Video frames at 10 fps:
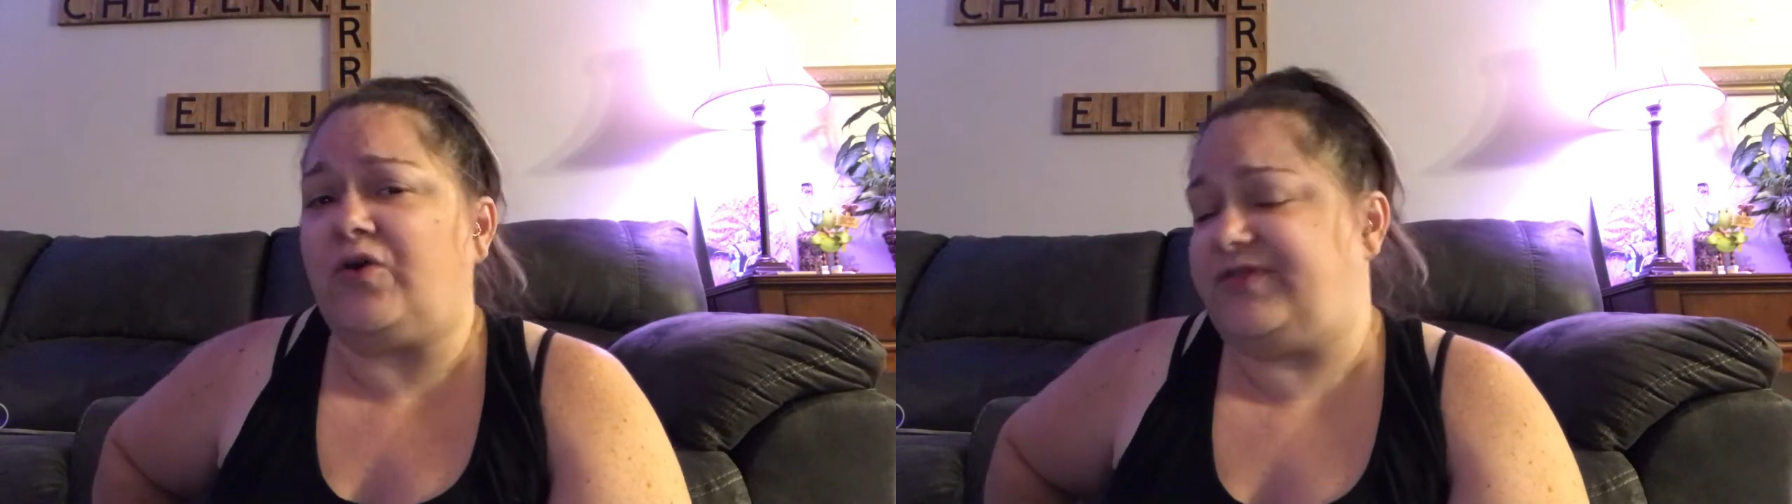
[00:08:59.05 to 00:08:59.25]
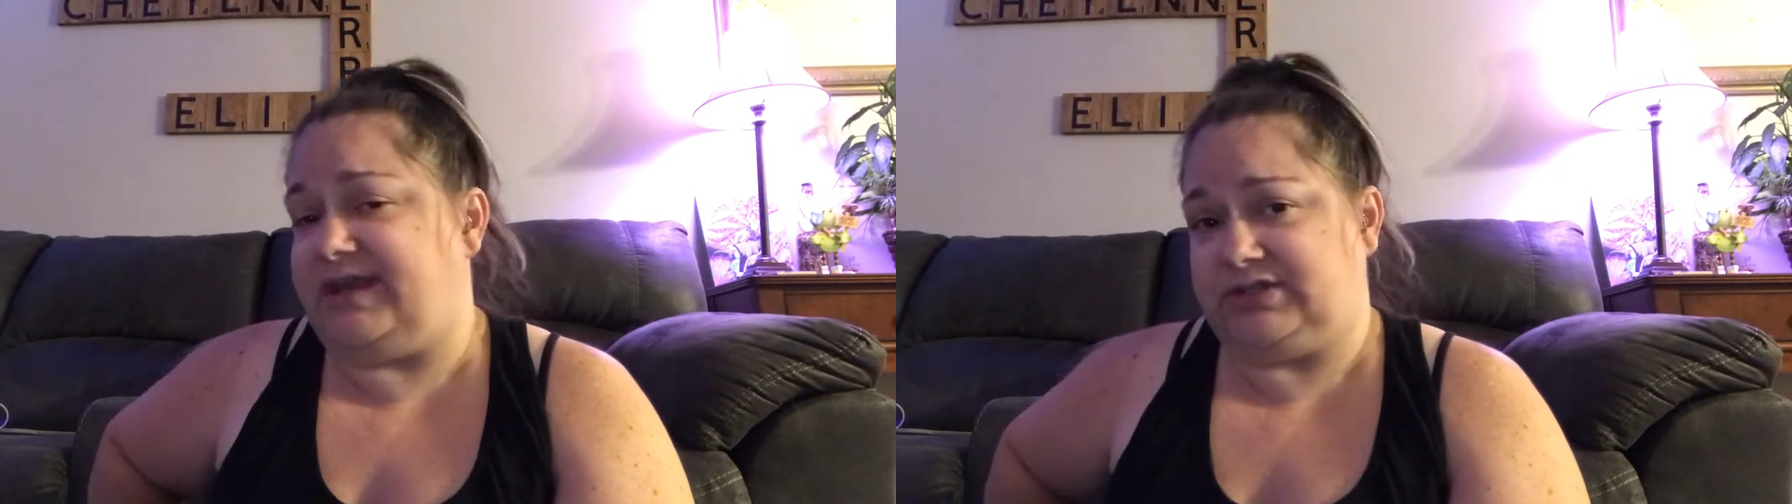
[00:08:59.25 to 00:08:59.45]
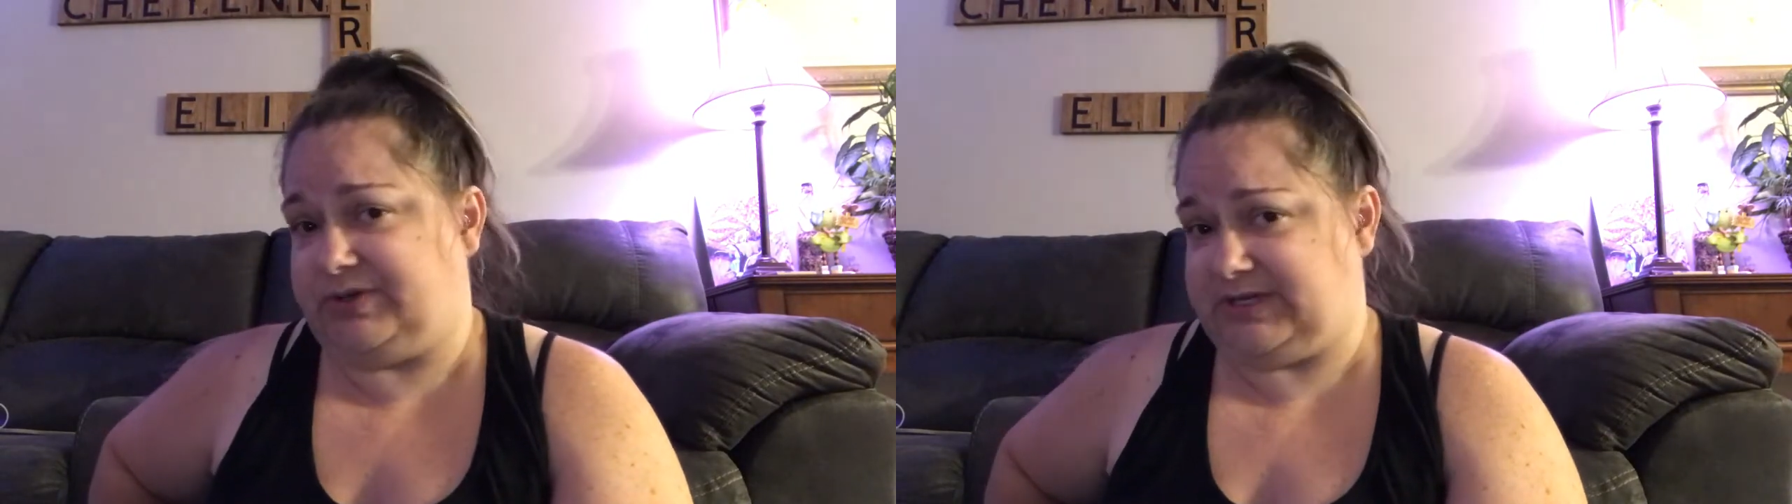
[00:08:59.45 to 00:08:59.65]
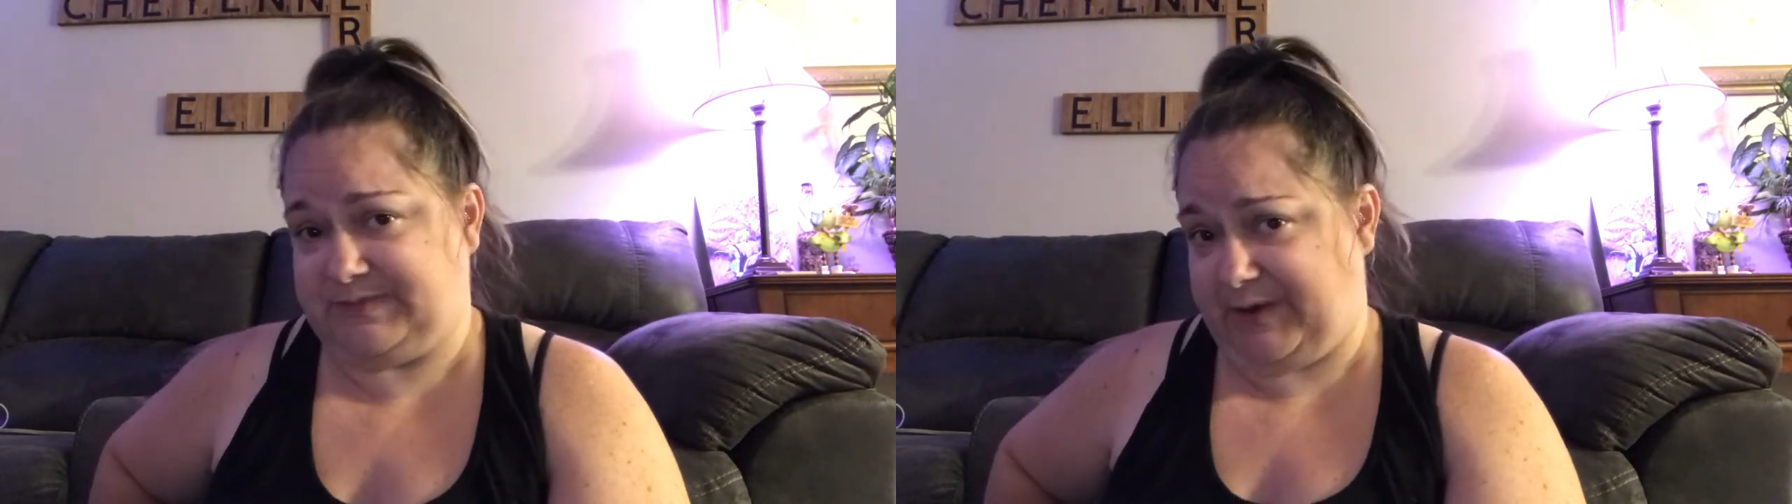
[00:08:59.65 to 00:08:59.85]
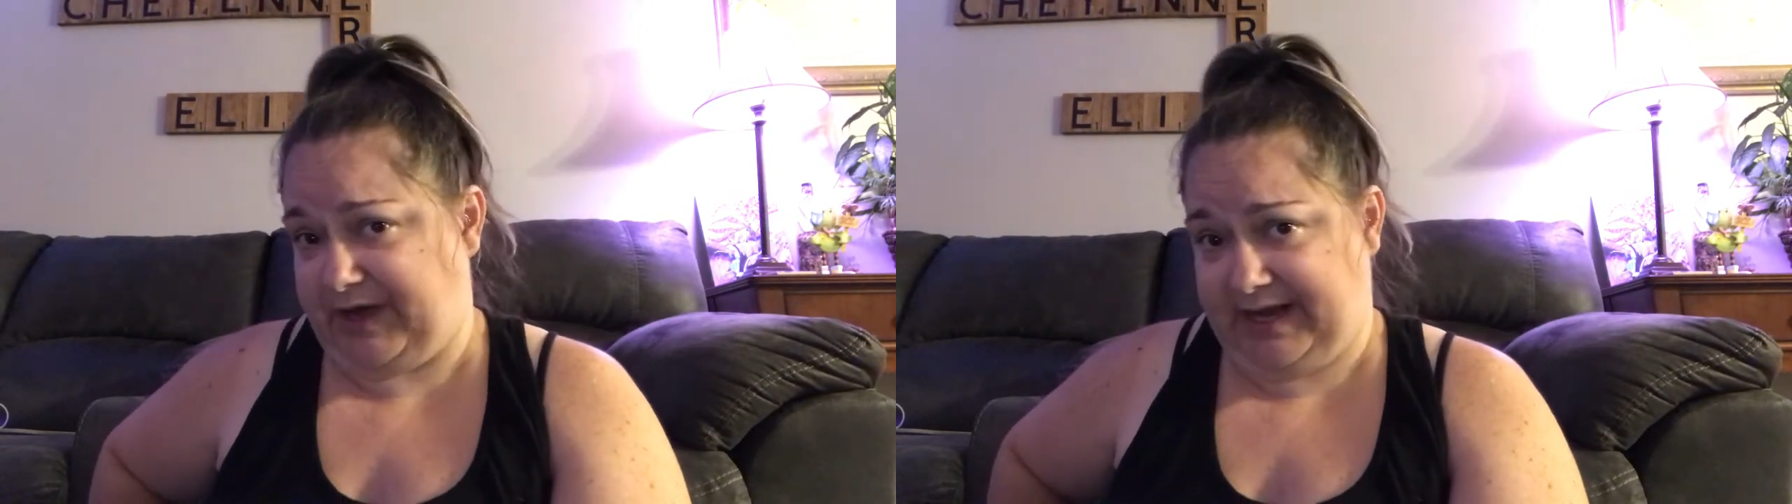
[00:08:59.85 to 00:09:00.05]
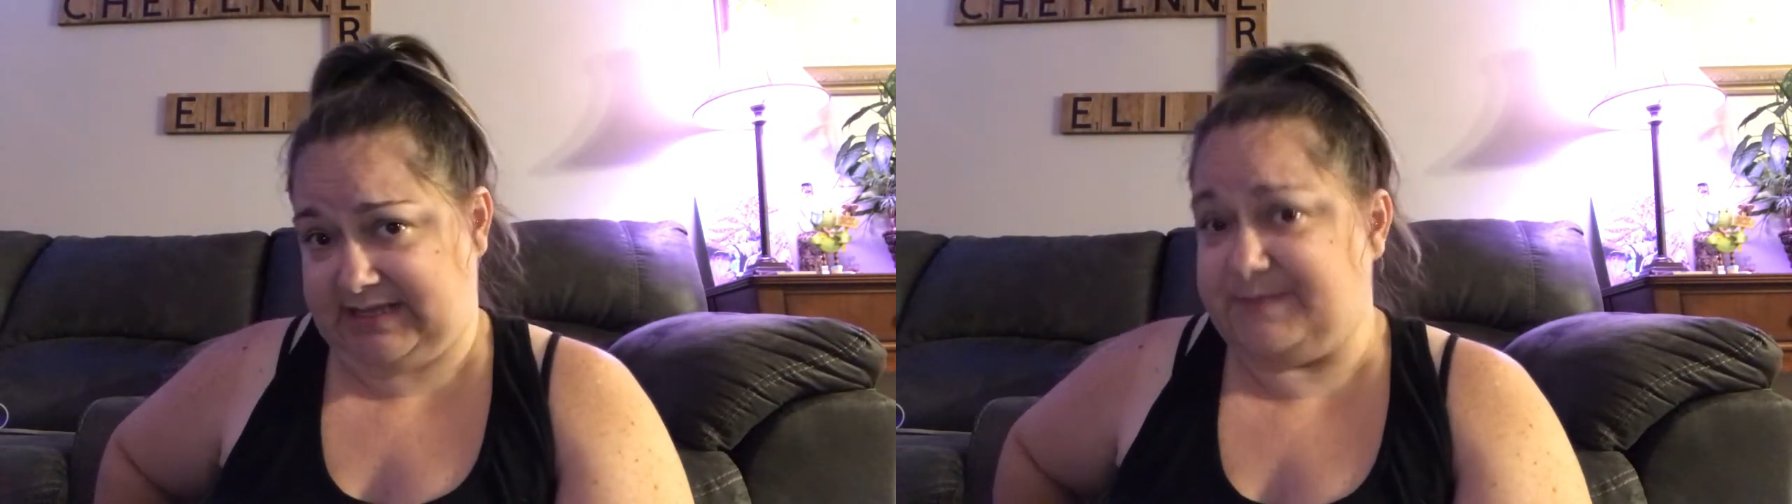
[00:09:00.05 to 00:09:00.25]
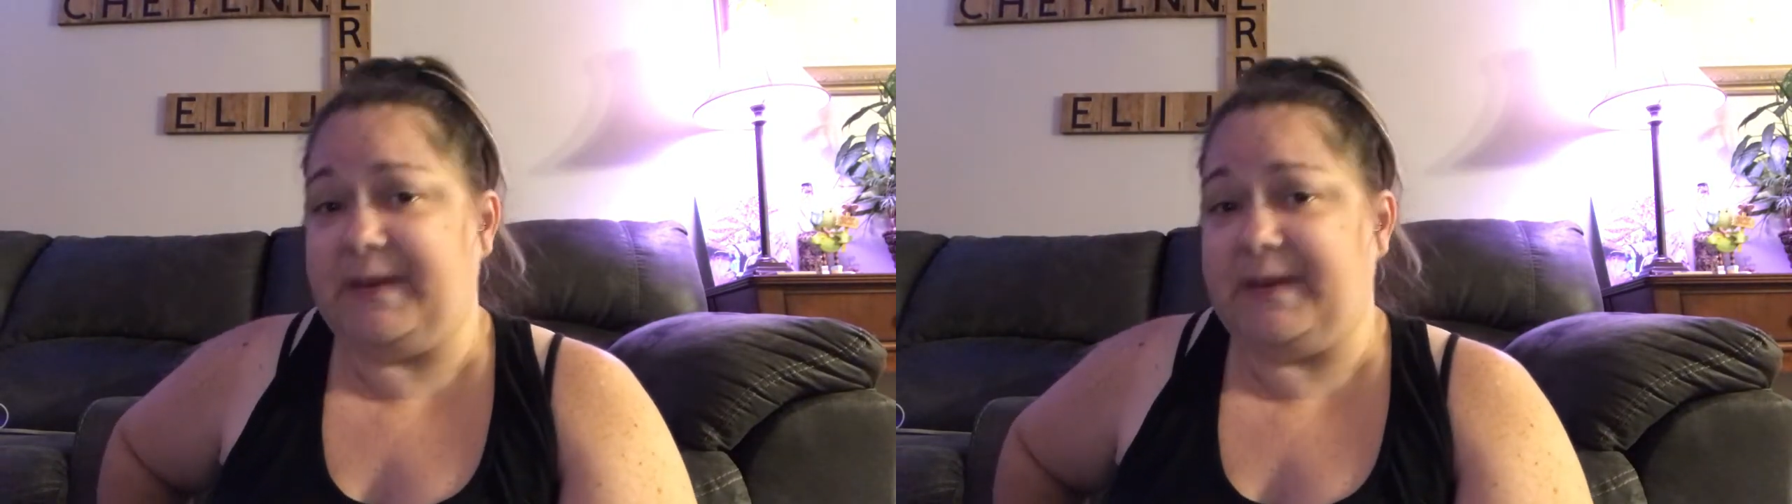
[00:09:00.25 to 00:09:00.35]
thing to experience,